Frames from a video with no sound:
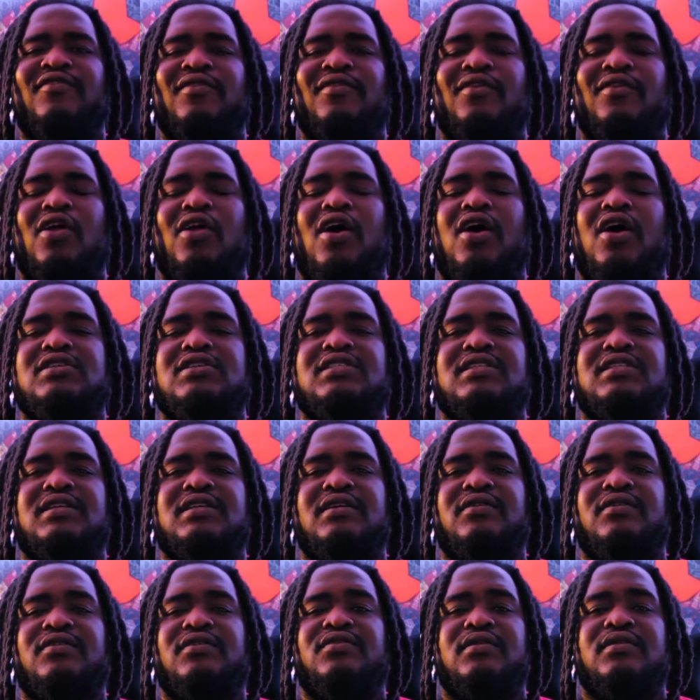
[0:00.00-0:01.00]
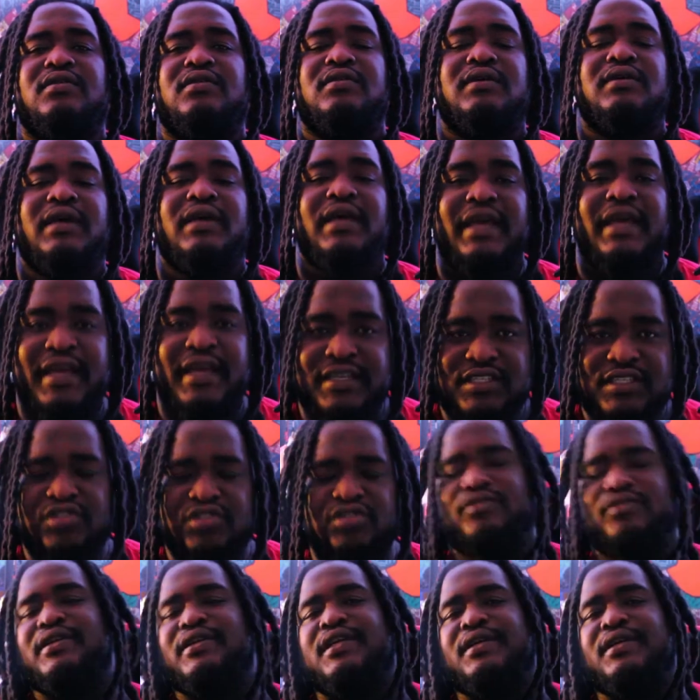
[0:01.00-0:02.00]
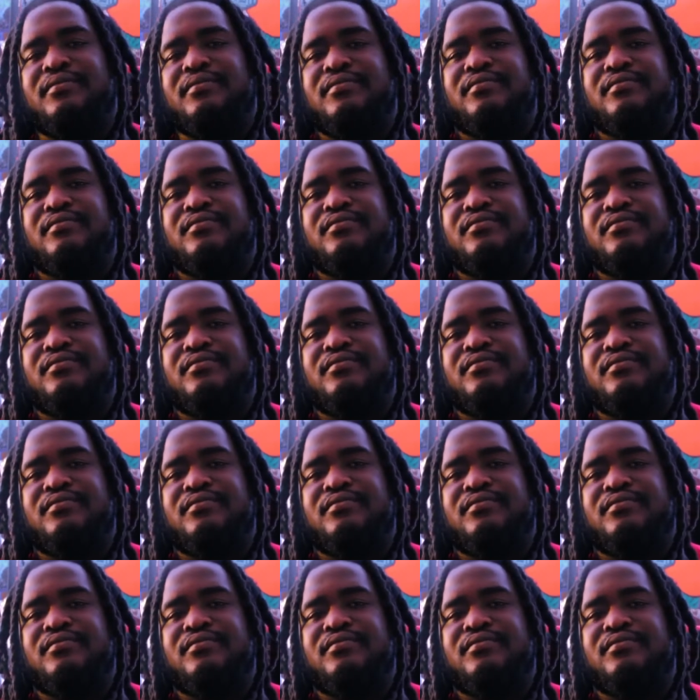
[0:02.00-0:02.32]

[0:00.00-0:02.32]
lost history